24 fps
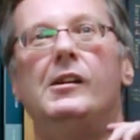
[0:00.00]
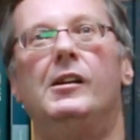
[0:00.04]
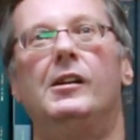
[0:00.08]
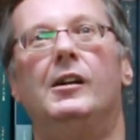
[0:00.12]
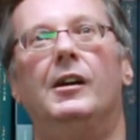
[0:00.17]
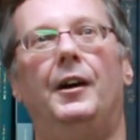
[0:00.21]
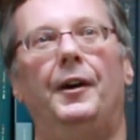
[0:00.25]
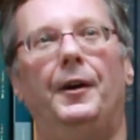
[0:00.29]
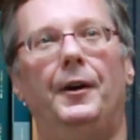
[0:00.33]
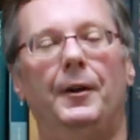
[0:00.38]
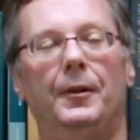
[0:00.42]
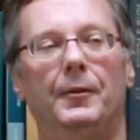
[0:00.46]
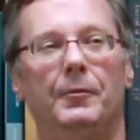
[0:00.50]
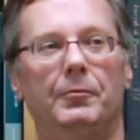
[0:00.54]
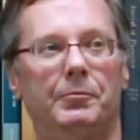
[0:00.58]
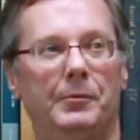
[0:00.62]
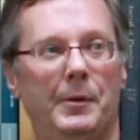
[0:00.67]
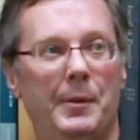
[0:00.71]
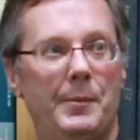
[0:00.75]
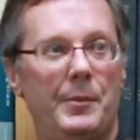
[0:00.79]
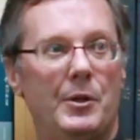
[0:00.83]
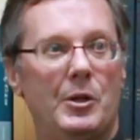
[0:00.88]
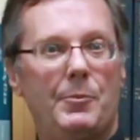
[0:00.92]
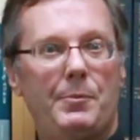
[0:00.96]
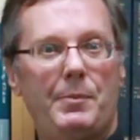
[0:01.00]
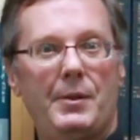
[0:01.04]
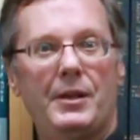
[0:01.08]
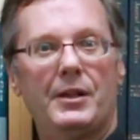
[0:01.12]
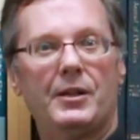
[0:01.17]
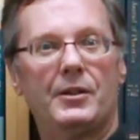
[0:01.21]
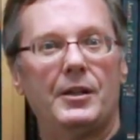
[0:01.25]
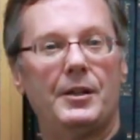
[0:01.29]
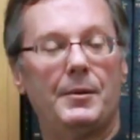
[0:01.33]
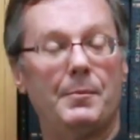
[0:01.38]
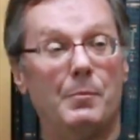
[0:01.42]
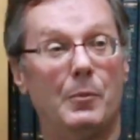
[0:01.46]
Women are
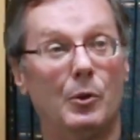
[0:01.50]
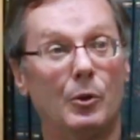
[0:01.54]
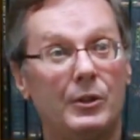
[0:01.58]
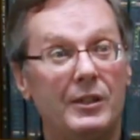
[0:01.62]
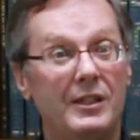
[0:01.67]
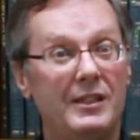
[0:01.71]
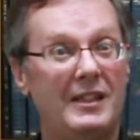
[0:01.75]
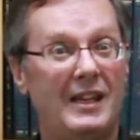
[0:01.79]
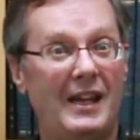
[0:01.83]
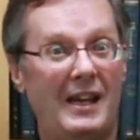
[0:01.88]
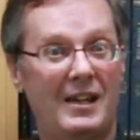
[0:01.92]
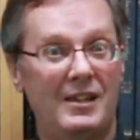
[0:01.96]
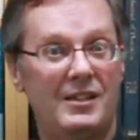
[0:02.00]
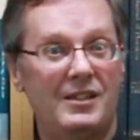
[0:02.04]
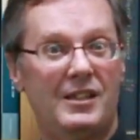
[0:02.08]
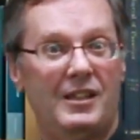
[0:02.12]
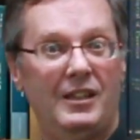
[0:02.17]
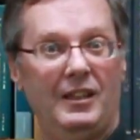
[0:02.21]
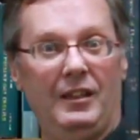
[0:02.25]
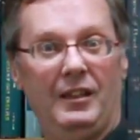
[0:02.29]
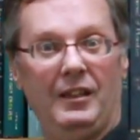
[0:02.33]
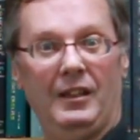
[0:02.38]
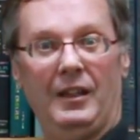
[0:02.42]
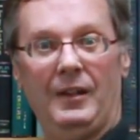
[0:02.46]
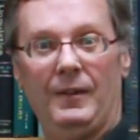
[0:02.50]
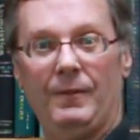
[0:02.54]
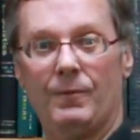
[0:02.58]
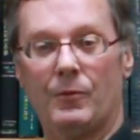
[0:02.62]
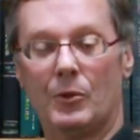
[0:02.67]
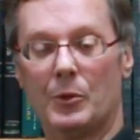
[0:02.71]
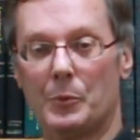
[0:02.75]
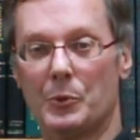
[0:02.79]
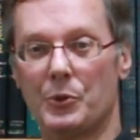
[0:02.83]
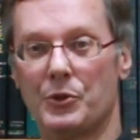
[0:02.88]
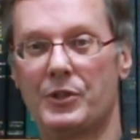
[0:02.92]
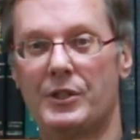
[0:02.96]
better at multitasking and
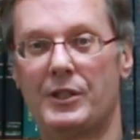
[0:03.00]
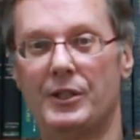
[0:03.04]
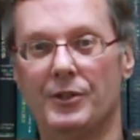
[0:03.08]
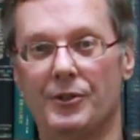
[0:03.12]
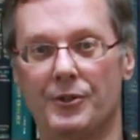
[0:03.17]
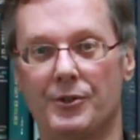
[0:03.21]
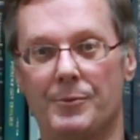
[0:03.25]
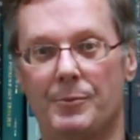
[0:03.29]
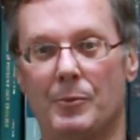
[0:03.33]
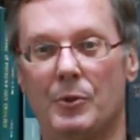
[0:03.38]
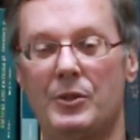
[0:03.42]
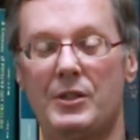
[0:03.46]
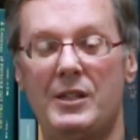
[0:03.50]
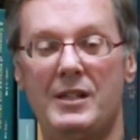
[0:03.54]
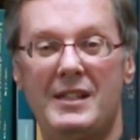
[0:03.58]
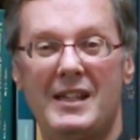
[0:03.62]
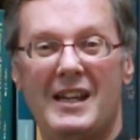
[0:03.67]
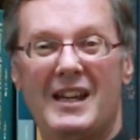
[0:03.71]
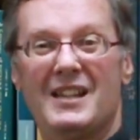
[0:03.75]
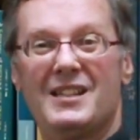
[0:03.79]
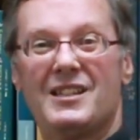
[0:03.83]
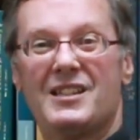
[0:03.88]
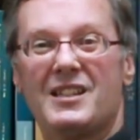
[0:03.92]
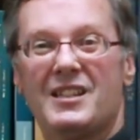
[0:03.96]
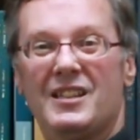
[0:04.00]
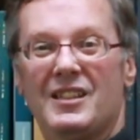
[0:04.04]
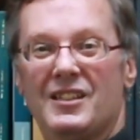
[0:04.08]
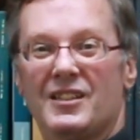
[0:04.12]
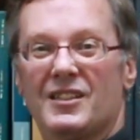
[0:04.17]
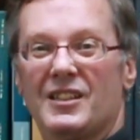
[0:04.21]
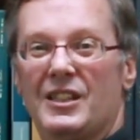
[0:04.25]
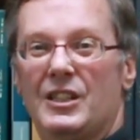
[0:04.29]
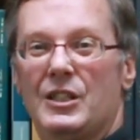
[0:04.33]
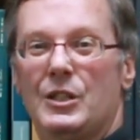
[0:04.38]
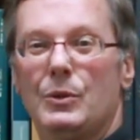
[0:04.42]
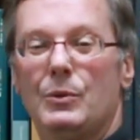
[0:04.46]
verbal skills. Multitasking is
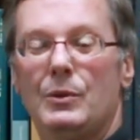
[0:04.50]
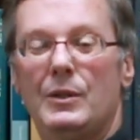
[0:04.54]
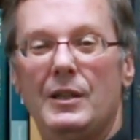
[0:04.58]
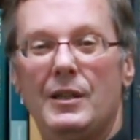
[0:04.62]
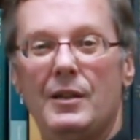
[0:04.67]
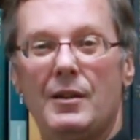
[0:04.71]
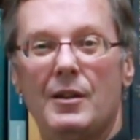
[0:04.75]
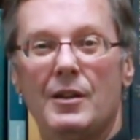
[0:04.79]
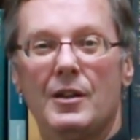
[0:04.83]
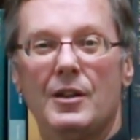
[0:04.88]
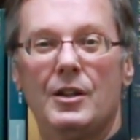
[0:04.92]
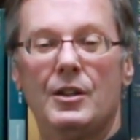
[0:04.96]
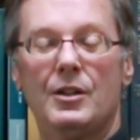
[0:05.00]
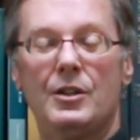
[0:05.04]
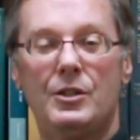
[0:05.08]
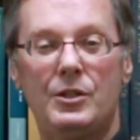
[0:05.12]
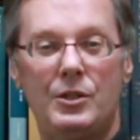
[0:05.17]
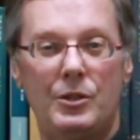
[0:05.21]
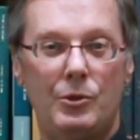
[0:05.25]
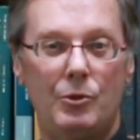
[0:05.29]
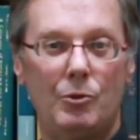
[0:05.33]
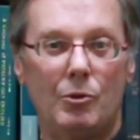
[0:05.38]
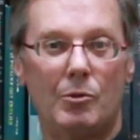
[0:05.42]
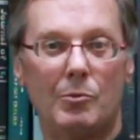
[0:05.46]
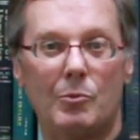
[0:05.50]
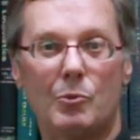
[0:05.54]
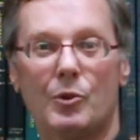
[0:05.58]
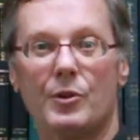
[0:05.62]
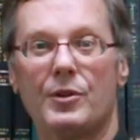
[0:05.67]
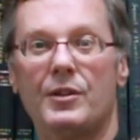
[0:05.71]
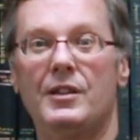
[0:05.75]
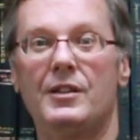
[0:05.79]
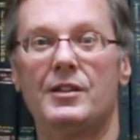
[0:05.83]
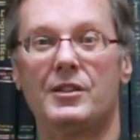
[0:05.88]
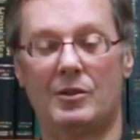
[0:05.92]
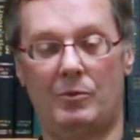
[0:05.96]
like doing 2 or more
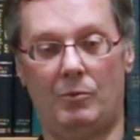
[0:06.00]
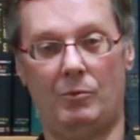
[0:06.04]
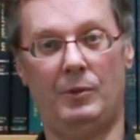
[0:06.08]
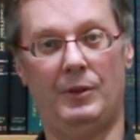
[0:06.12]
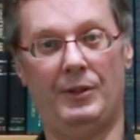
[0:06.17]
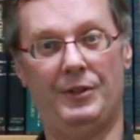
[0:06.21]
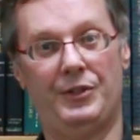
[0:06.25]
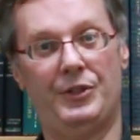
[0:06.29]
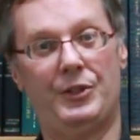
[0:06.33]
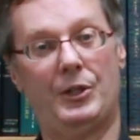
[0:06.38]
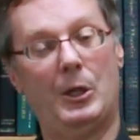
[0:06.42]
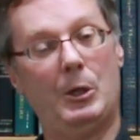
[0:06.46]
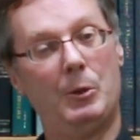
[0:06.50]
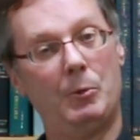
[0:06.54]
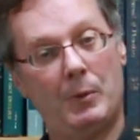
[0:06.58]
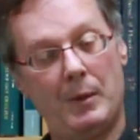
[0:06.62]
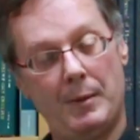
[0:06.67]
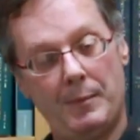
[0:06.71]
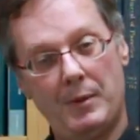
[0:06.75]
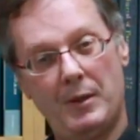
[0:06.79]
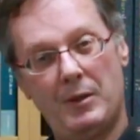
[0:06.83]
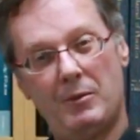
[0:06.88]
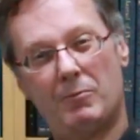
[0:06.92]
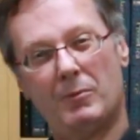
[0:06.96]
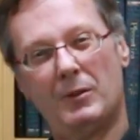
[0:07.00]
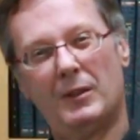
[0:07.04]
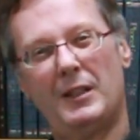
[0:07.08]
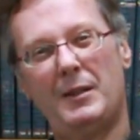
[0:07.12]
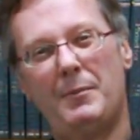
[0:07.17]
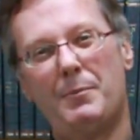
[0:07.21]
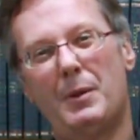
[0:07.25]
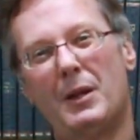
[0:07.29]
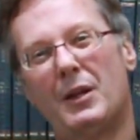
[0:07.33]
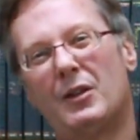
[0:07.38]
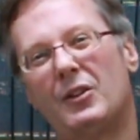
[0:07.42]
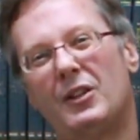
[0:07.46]
things at once. Are women really
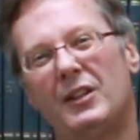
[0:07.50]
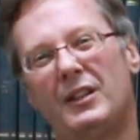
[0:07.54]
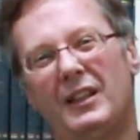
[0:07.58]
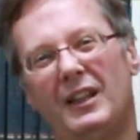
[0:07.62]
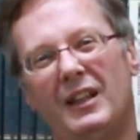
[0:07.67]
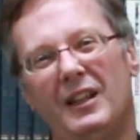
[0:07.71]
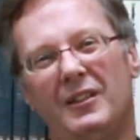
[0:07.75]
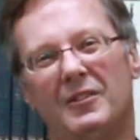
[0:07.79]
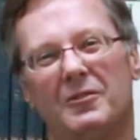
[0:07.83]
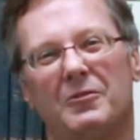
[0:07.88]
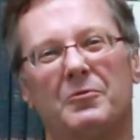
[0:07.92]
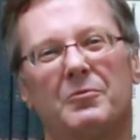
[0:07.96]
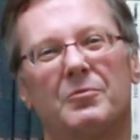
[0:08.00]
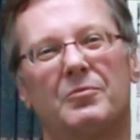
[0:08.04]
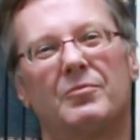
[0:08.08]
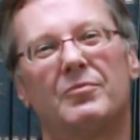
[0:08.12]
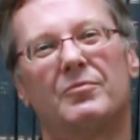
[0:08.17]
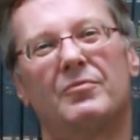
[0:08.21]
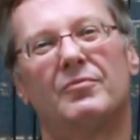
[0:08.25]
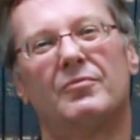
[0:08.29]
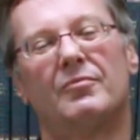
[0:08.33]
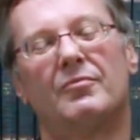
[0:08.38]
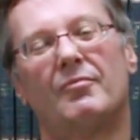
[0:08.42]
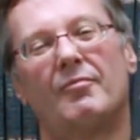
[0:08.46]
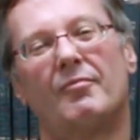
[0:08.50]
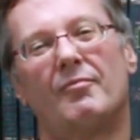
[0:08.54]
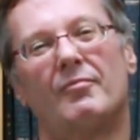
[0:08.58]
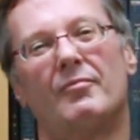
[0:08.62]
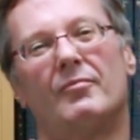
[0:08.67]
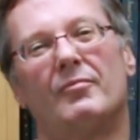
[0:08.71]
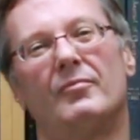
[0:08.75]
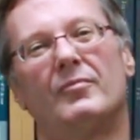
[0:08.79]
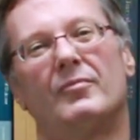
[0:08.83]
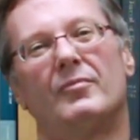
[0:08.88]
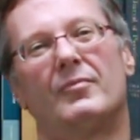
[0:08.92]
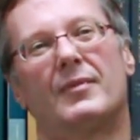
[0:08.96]
better at that?
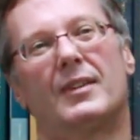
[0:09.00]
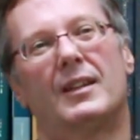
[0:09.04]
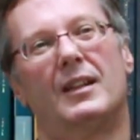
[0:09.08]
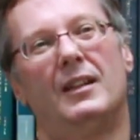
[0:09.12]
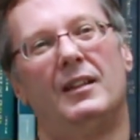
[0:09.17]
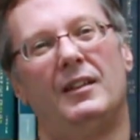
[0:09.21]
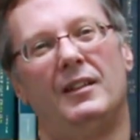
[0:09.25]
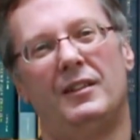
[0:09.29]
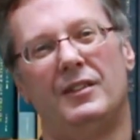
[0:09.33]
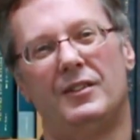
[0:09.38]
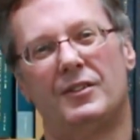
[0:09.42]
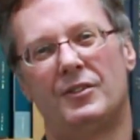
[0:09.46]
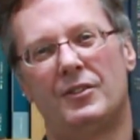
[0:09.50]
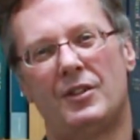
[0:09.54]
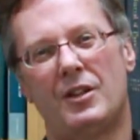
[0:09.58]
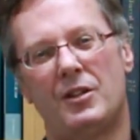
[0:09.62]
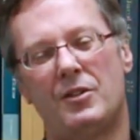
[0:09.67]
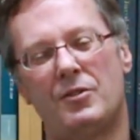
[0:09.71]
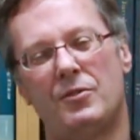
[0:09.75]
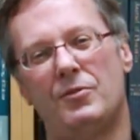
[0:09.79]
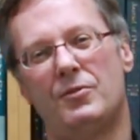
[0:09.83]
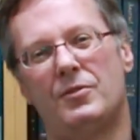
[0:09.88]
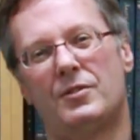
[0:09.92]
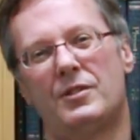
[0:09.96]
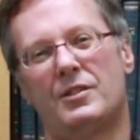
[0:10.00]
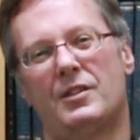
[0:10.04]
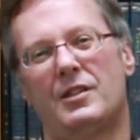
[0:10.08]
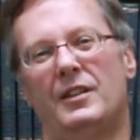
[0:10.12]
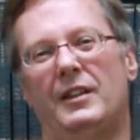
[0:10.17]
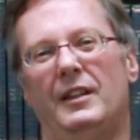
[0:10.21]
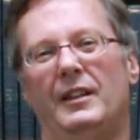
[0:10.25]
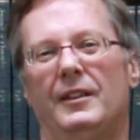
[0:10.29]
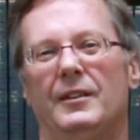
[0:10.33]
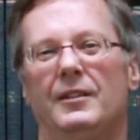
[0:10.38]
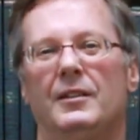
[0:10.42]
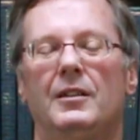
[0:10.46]
Is there any truth to
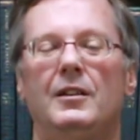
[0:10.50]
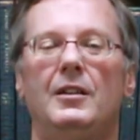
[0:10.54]
that?